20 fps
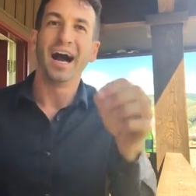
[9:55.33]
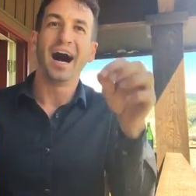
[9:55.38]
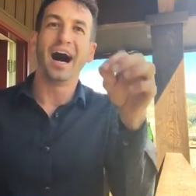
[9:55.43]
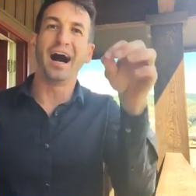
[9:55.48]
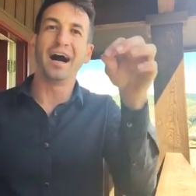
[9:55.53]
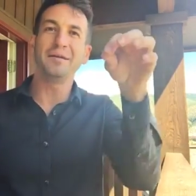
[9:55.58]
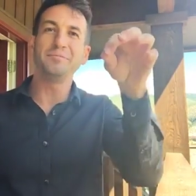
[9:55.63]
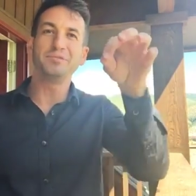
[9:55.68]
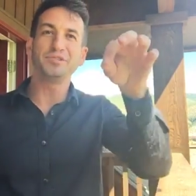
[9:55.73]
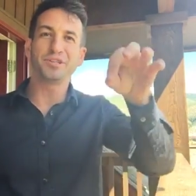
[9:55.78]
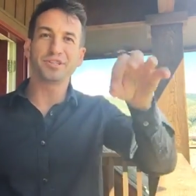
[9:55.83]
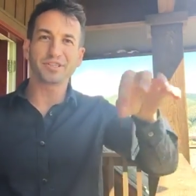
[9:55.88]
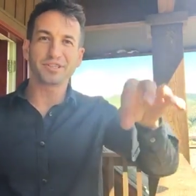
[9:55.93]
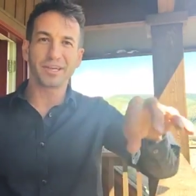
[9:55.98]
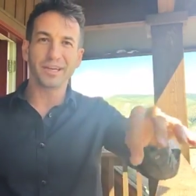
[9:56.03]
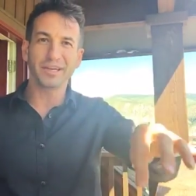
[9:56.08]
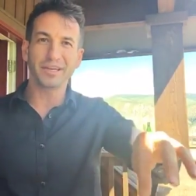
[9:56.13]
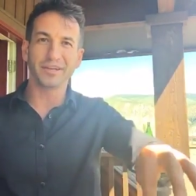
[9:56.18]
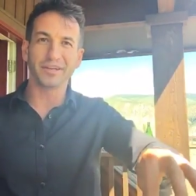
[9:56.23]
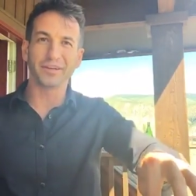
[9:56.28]
I'm
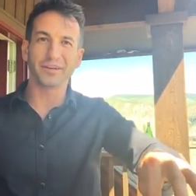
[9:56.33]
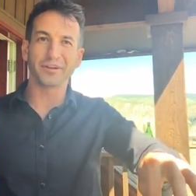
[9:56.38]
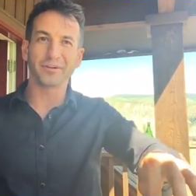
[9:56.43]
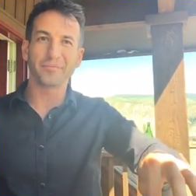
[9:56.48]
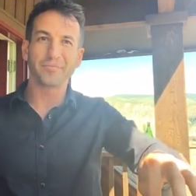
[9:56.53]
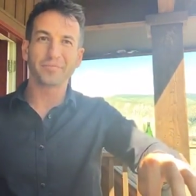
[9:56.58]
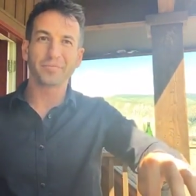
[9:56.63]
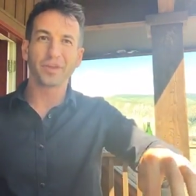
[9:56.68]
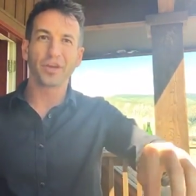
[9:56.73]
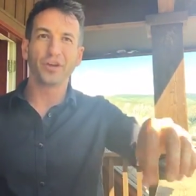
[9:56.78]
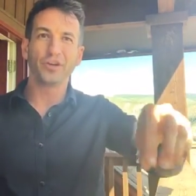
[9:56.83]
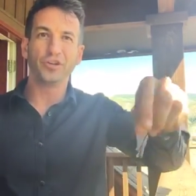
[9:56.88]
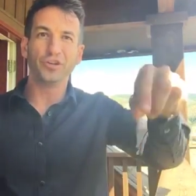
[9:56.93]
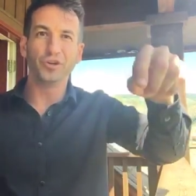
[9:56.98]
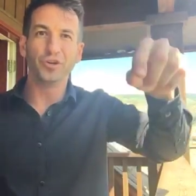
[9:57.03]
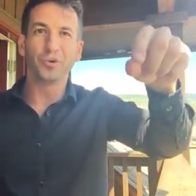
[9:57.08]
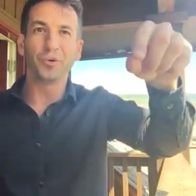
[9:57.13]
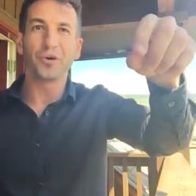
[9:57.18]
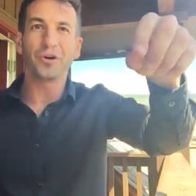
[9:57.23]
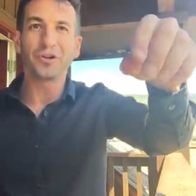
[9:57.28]
just here.
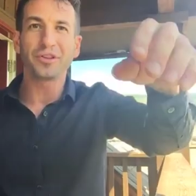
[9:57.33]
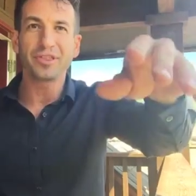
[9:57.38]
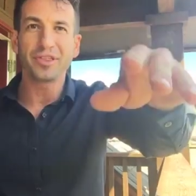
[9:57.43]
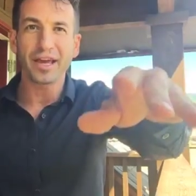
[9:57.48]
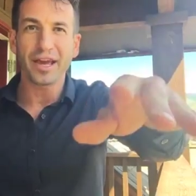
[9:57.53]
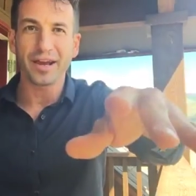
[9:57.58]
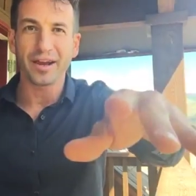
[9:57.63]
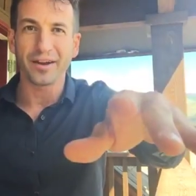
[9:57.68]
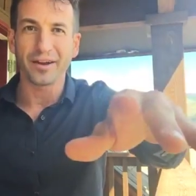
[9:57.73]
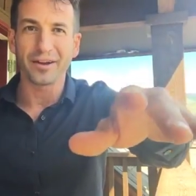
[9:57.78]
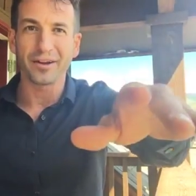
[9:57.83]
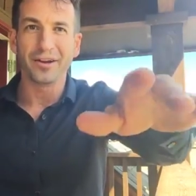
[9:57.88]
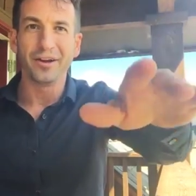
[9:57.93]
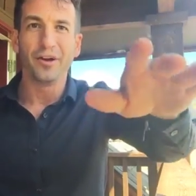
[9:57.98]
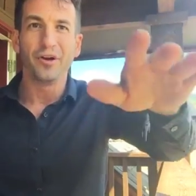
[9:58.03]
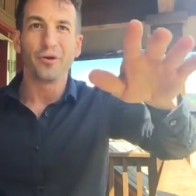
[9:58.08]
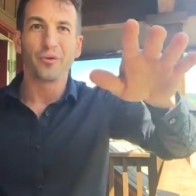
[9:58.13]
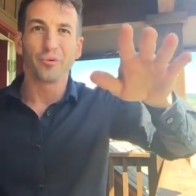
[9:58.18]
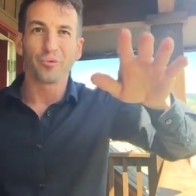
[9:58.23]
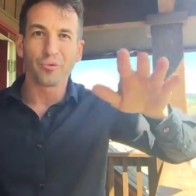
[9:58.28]
You are there,
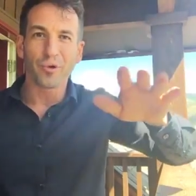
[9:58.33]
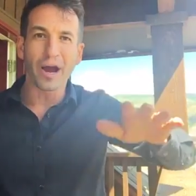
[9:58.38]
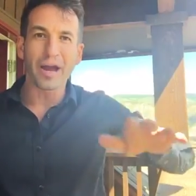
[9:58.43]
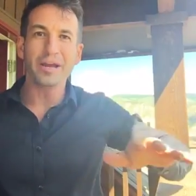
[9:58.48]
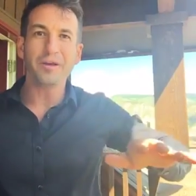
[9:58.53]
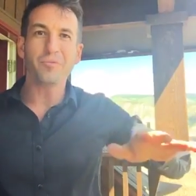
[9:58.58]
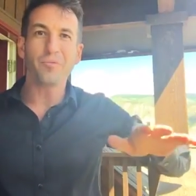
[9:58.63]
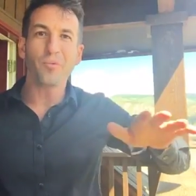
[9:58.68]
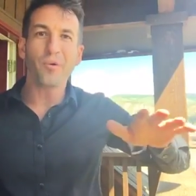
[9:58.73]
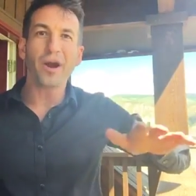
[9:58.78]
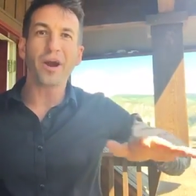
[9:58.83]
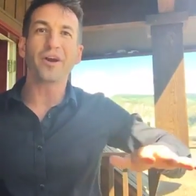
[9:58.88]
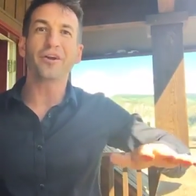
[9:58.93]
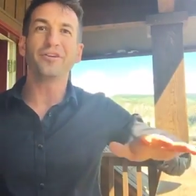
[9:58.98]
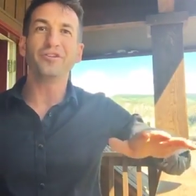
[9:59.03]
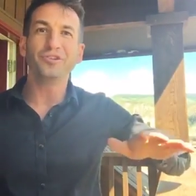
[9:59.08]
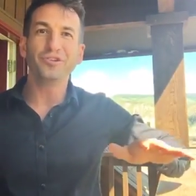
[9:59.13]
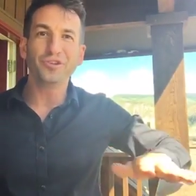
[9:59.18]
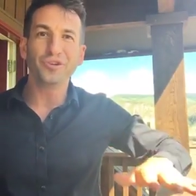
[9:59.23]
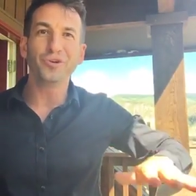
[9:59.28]
right where
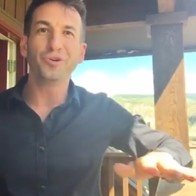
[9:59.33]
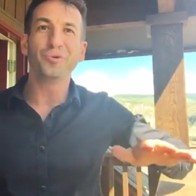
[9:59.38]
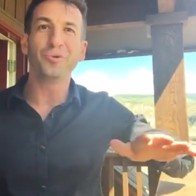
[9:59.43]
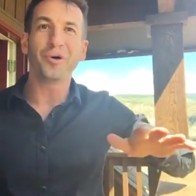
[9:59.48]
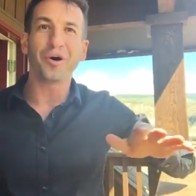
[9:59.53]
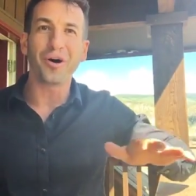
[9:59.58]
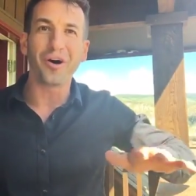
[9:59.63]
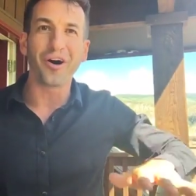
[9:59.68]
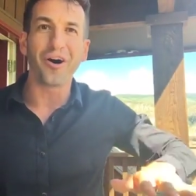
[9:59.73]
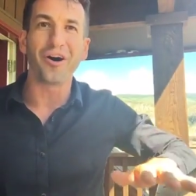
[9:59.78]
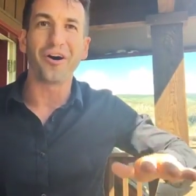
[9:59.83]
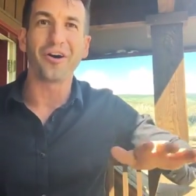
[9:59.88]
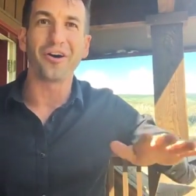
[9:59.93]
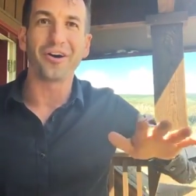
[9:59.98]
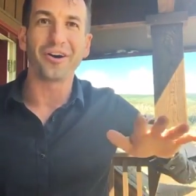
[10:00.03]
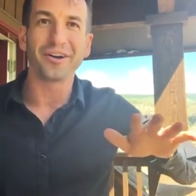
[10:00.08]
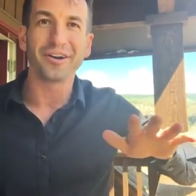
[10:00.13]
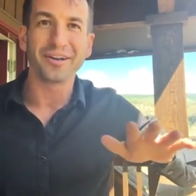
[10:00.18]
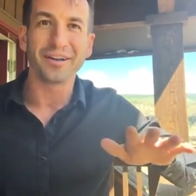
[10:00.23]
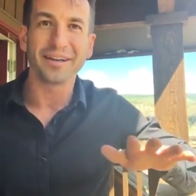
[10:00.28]
you
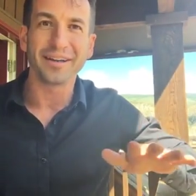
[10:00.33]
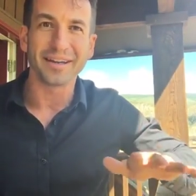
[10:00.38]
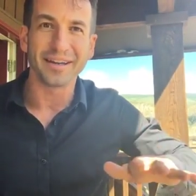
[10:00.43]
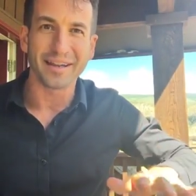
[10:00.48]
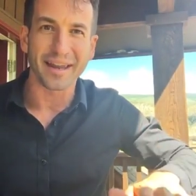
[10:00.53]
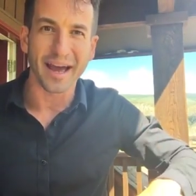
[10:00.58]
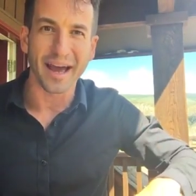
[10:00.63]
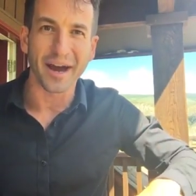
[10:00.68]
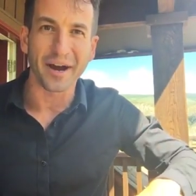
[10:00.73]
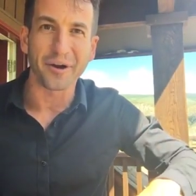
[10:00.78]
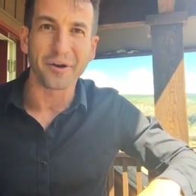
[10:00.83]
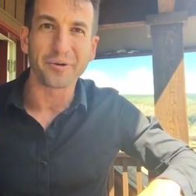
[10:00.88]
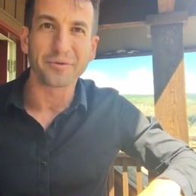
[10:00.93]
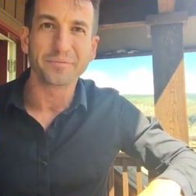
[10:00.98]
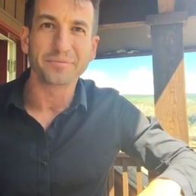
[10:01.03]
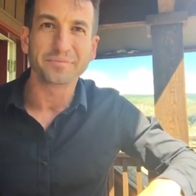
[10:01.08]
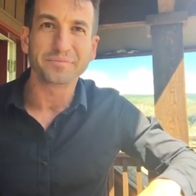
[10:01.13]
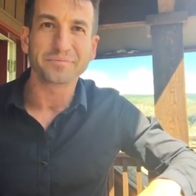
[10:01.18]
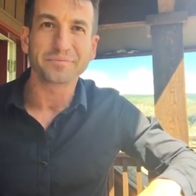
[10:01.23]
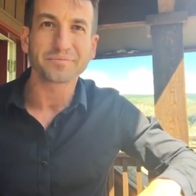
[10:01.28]
are now.
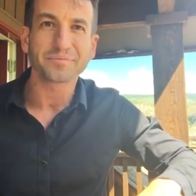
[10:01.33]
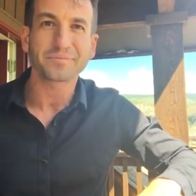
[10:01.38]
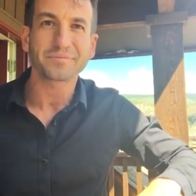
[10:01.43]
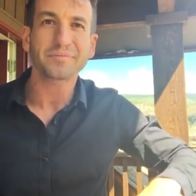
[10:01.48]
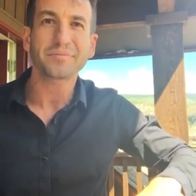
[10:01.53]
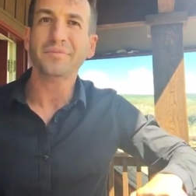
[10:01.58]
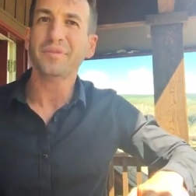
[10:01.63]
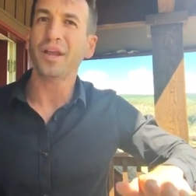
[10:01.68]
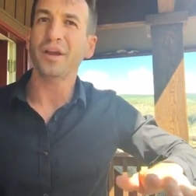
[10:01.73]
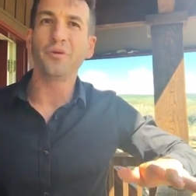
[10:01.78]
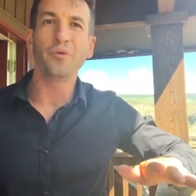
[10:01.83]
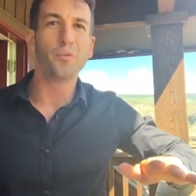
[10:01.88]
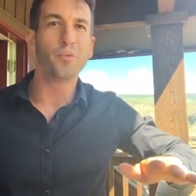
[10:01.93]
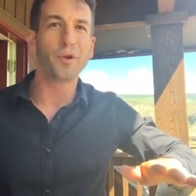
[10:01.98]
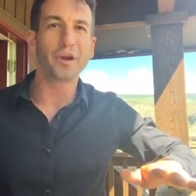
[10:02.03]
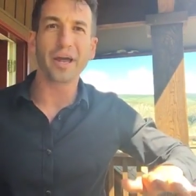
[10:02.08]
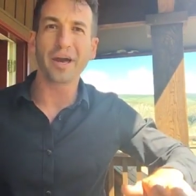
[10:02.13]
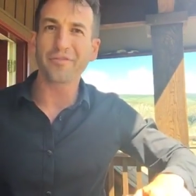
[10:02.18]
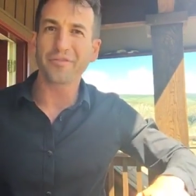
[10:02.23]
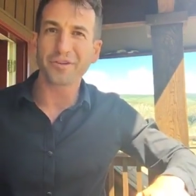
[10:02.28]

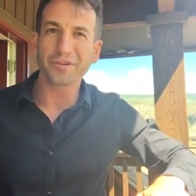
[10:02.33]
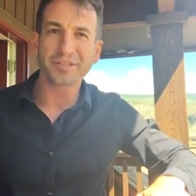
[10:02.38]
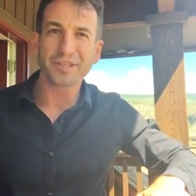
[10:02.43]
Whatever